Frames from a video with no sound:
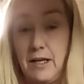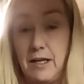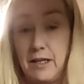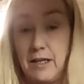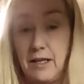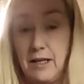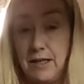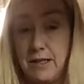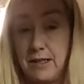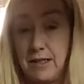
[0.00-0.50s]

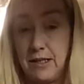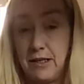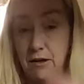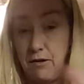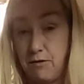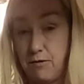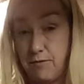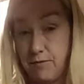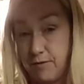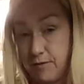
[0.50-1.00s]
this. So
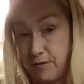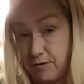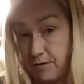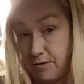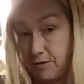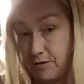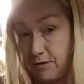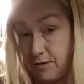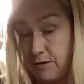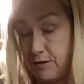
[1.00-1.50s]

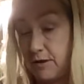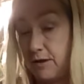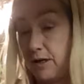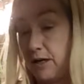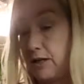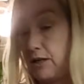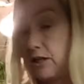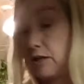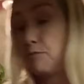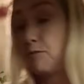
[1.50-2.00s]
I
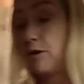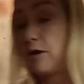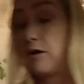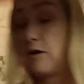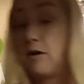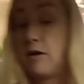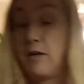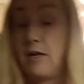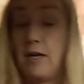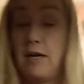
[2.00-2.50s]
just put it
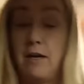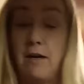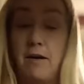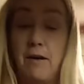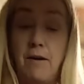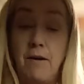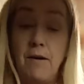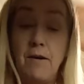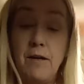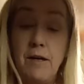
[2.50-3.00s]
on
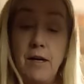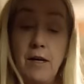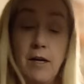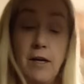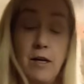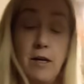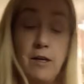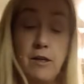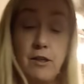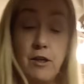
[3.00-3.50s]
here.
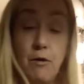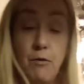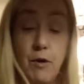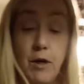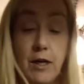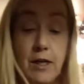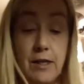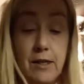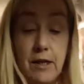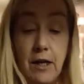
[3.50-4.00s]
So we're
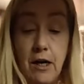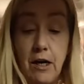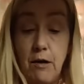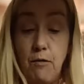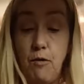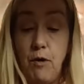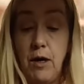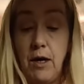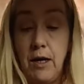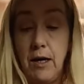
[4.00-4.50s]
going to start
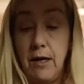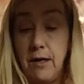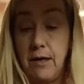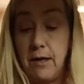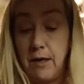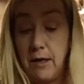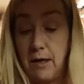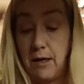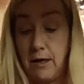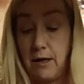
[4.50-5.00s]
with
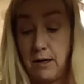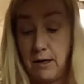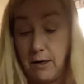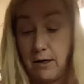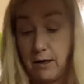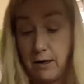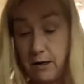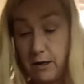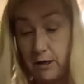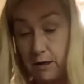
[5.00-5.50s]
a
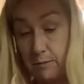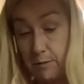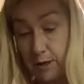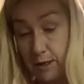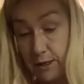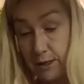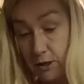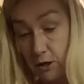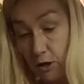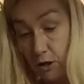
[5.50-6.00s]
little bit of
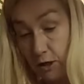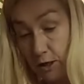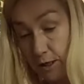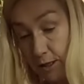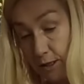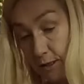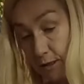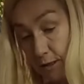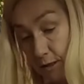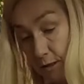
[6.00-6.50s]

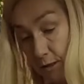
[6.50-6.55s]
sauce.